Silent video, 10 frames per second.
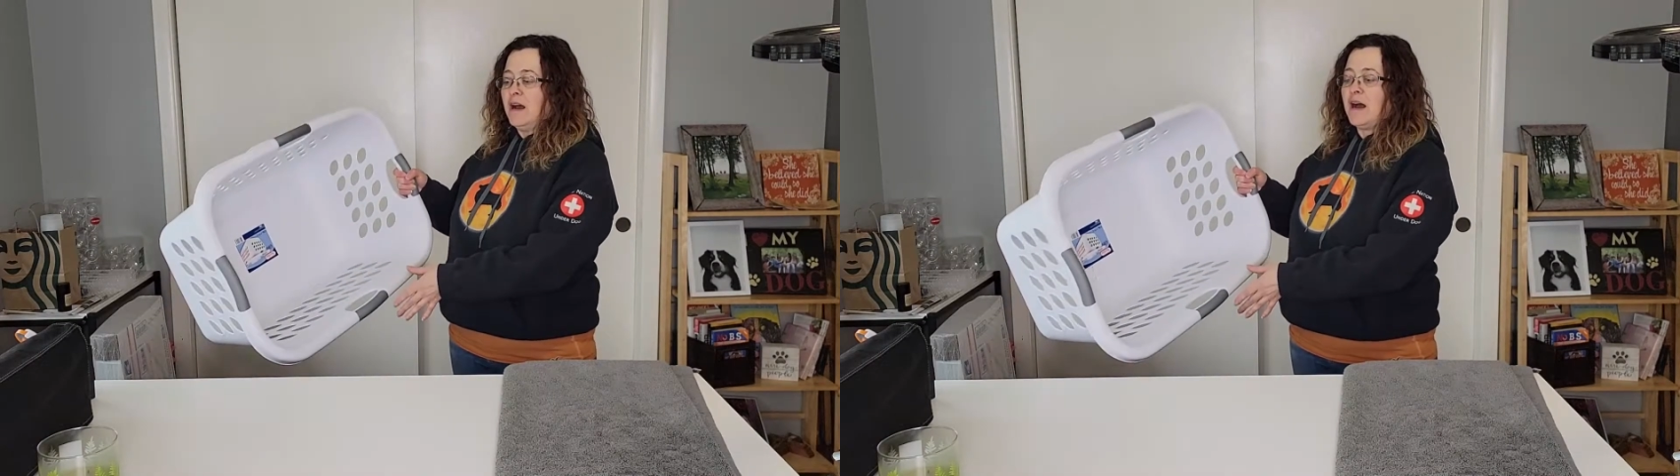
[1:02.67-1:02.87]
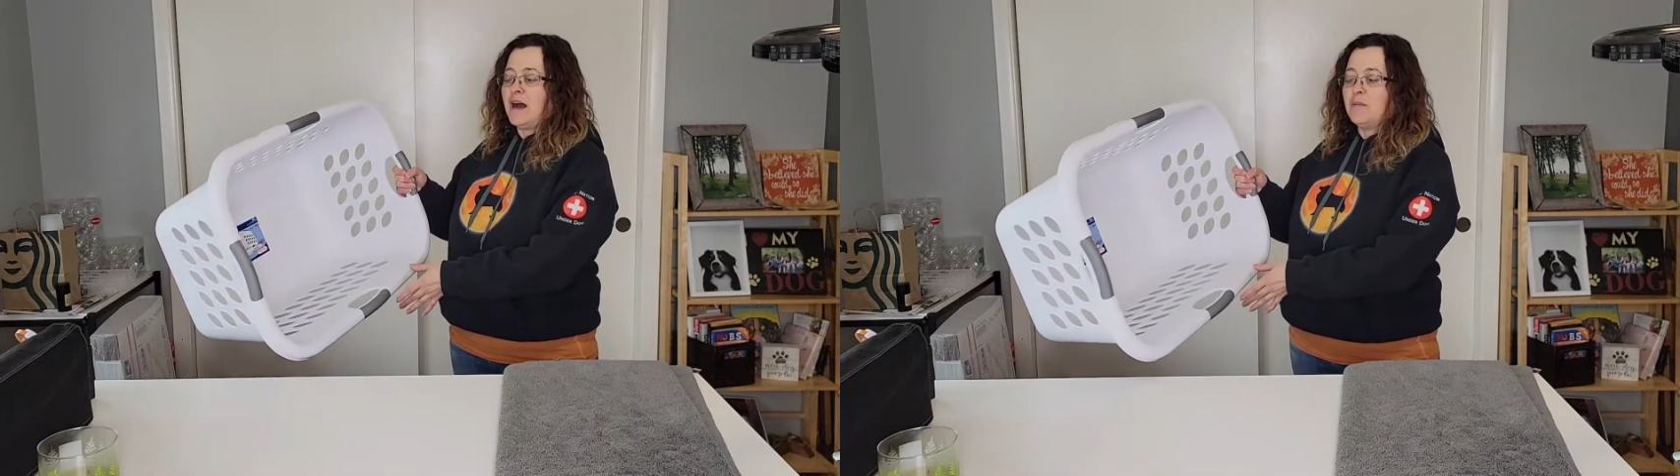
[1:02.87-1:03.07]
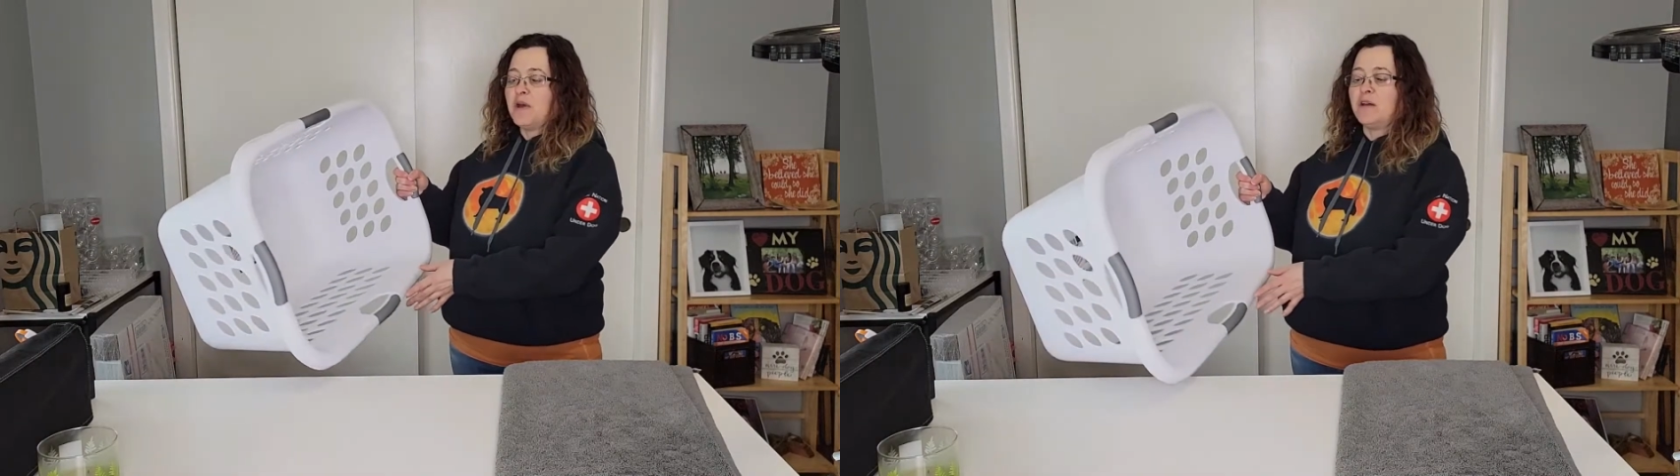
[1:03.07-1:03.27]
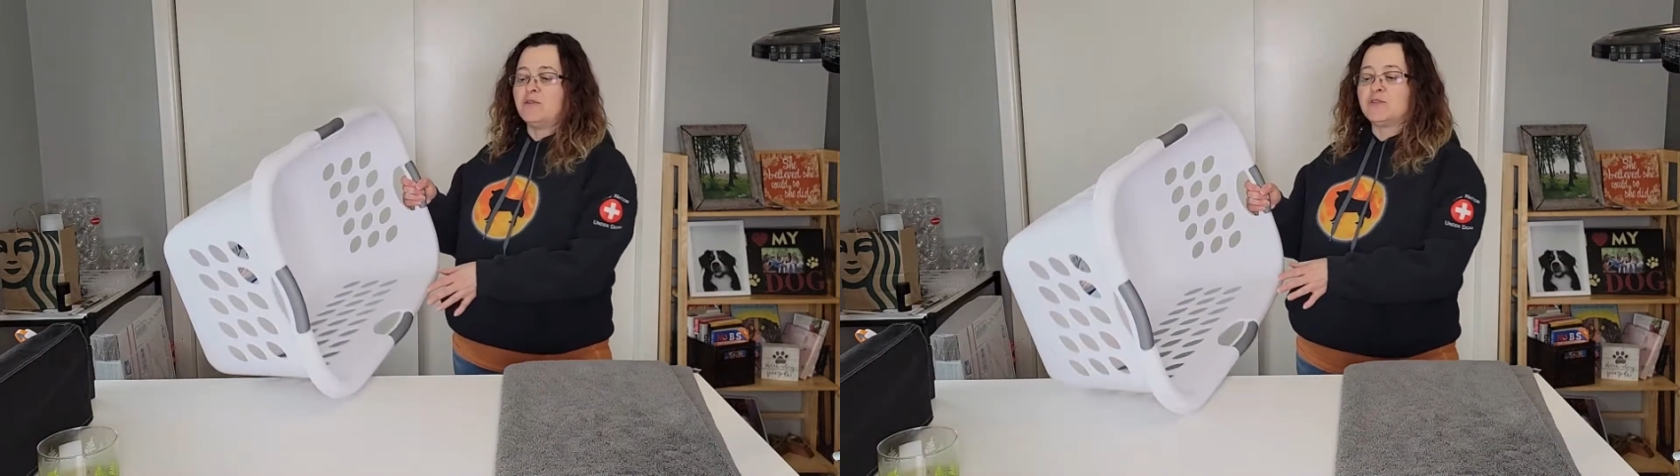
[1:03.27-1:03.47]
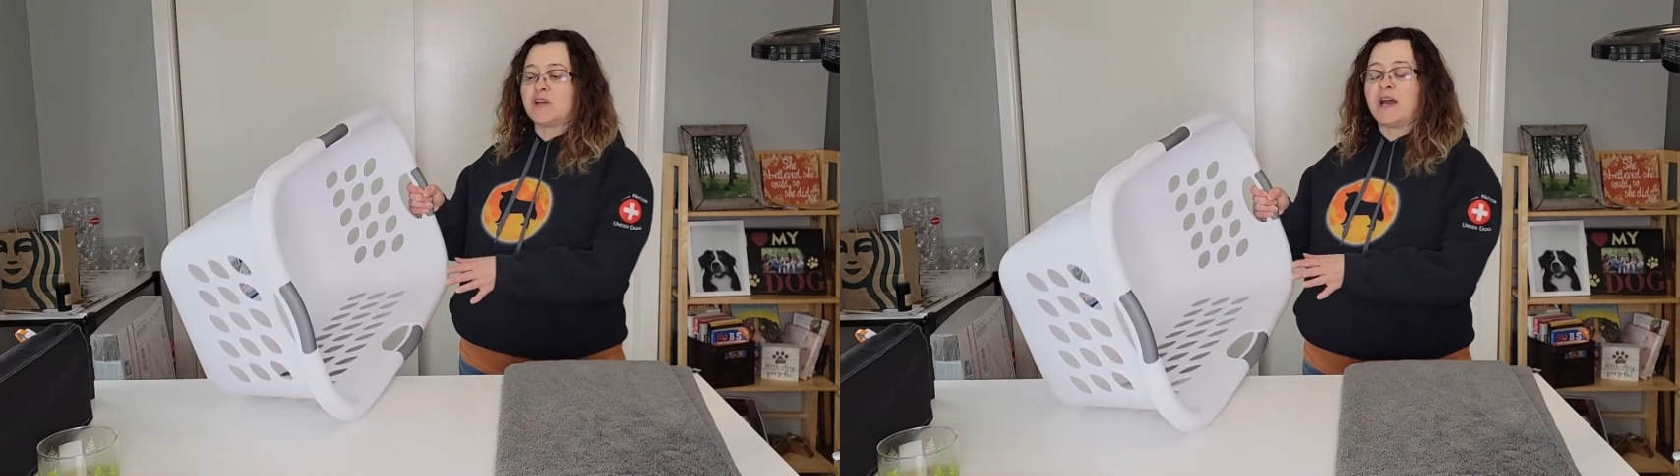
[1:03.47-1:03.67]
and
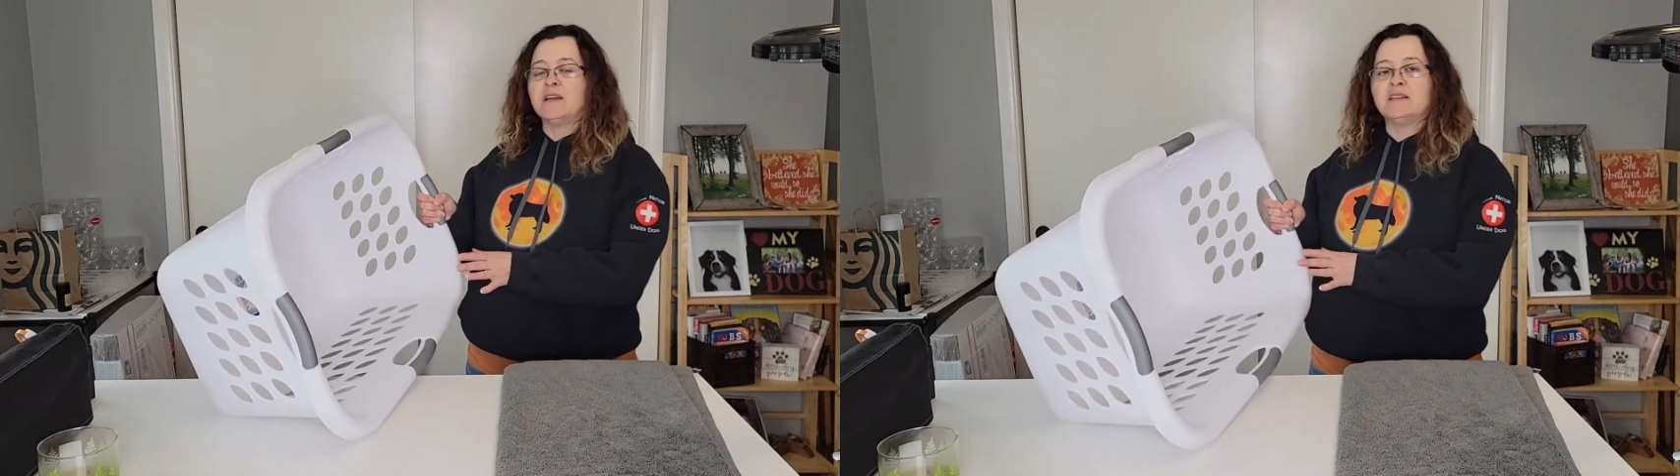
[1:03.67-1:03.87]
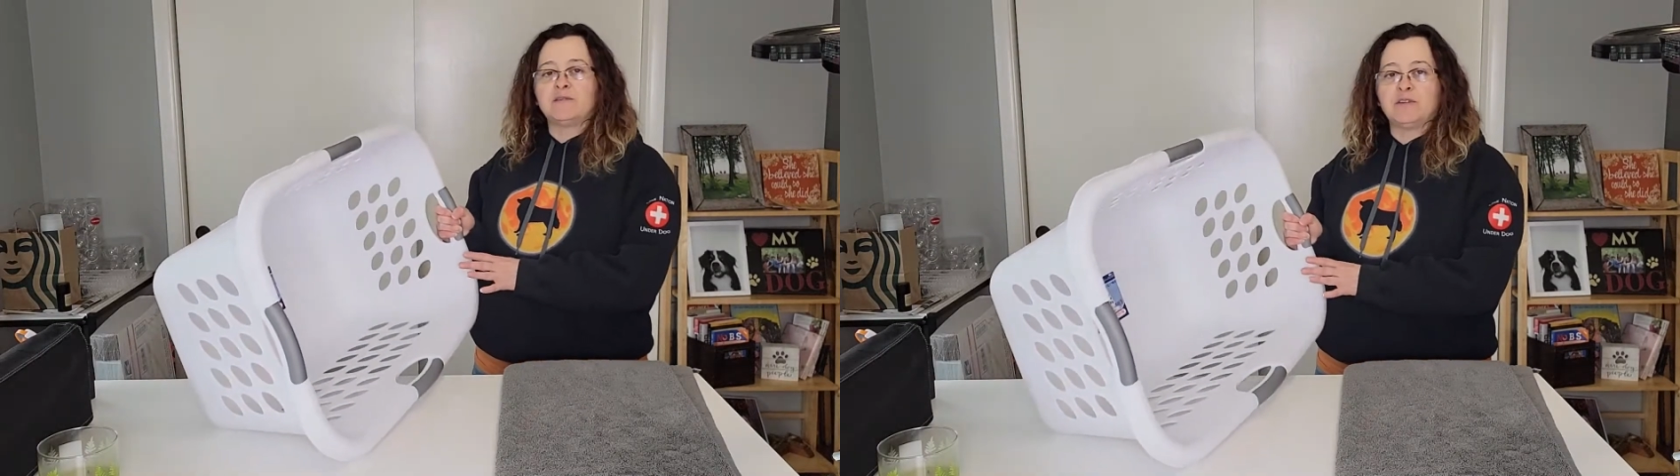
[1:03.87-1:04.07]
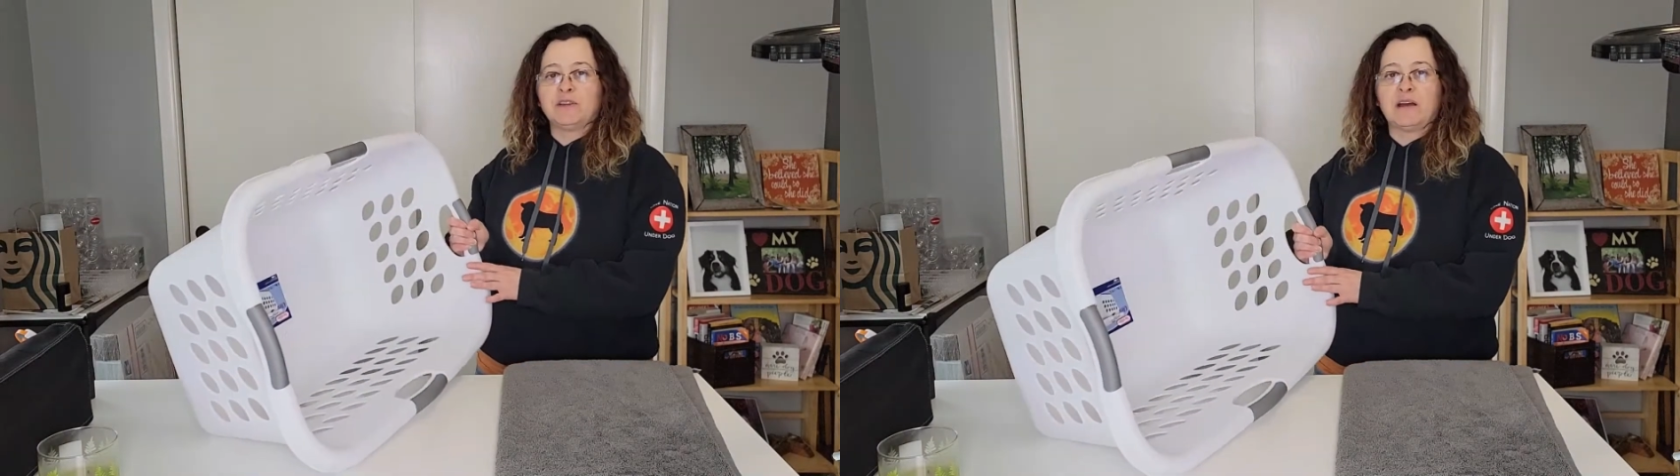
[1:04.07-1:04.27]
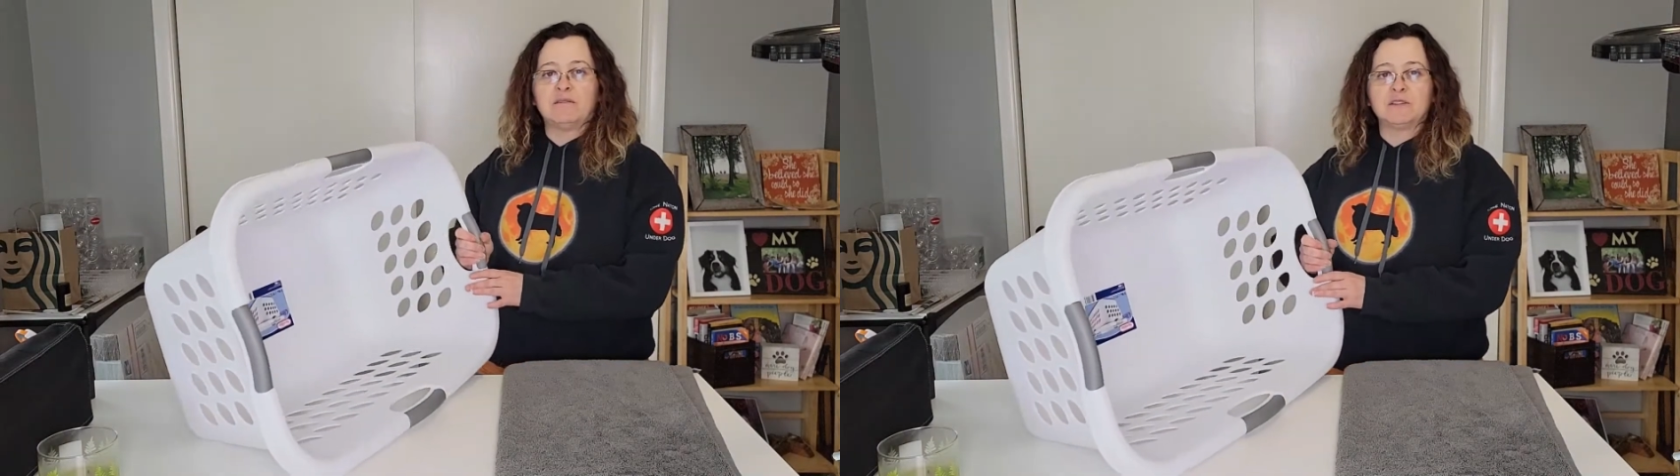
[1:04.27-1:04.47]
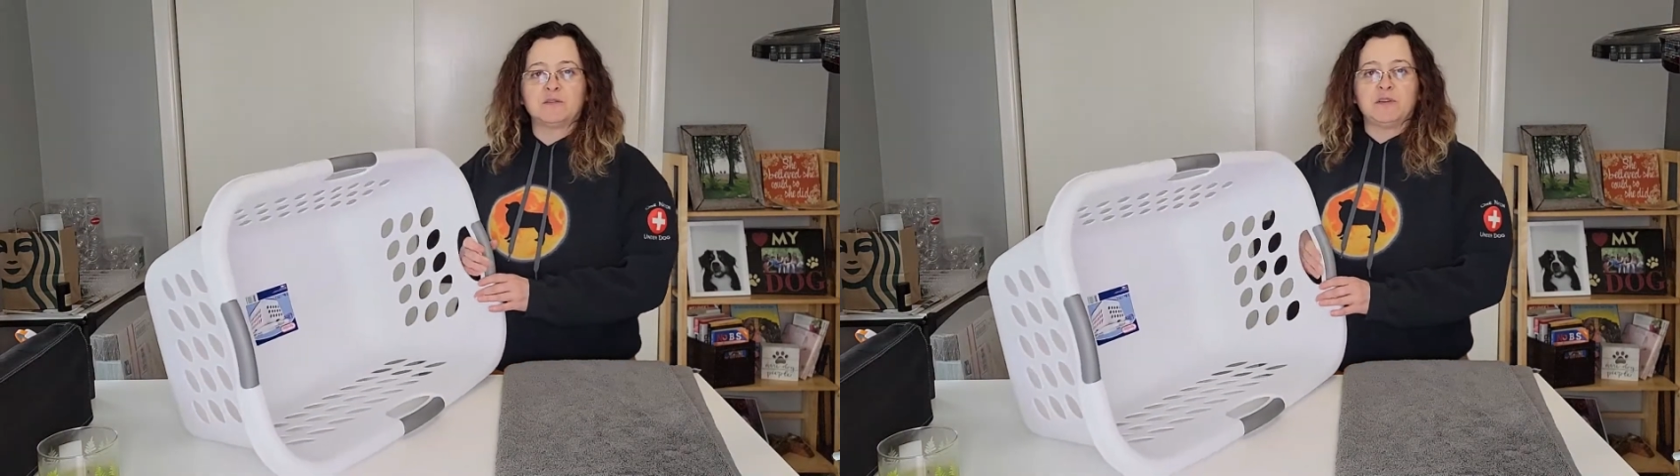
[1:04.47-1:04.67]
there's kind of different
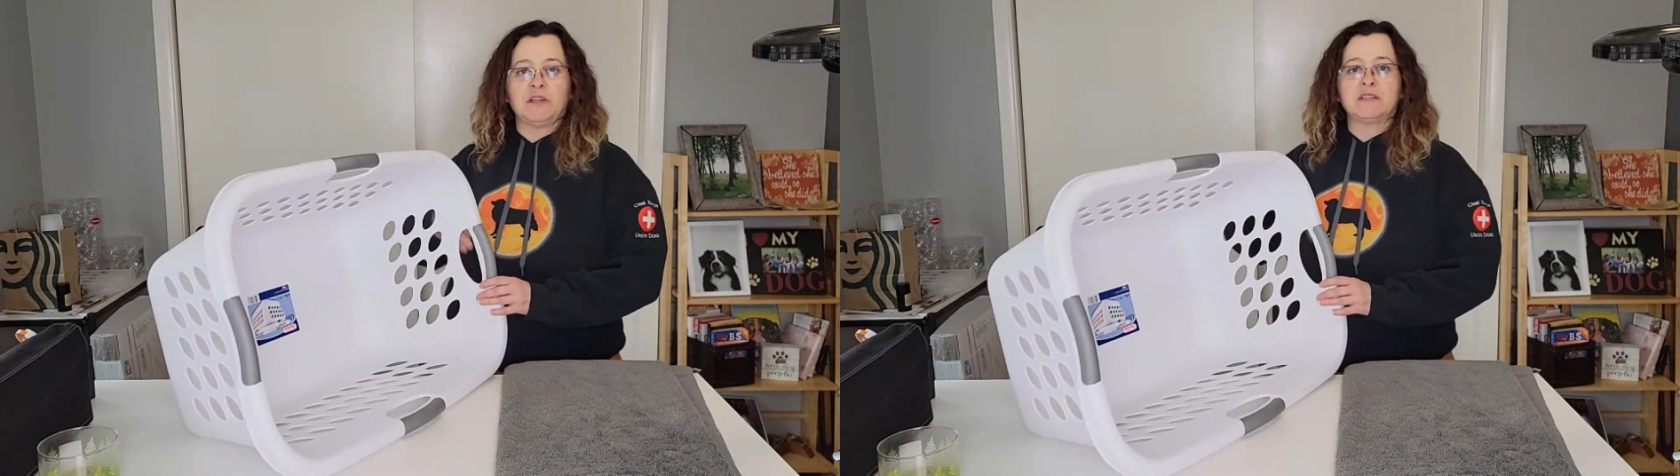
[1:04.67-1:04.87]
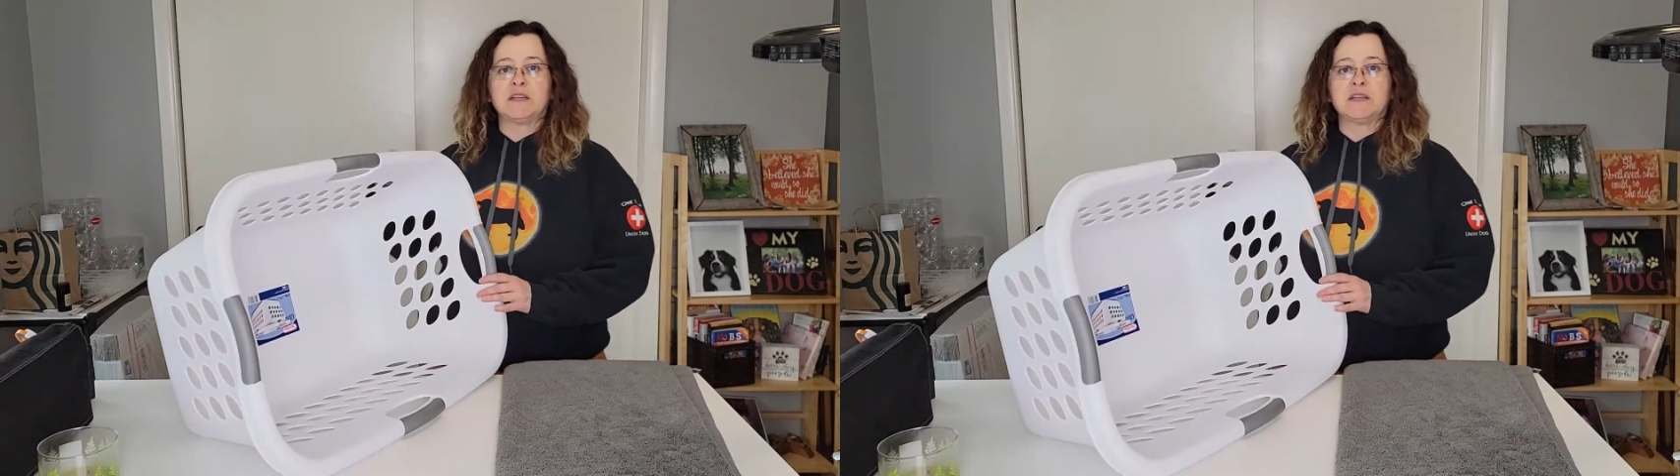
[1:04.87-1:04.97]
levels for this,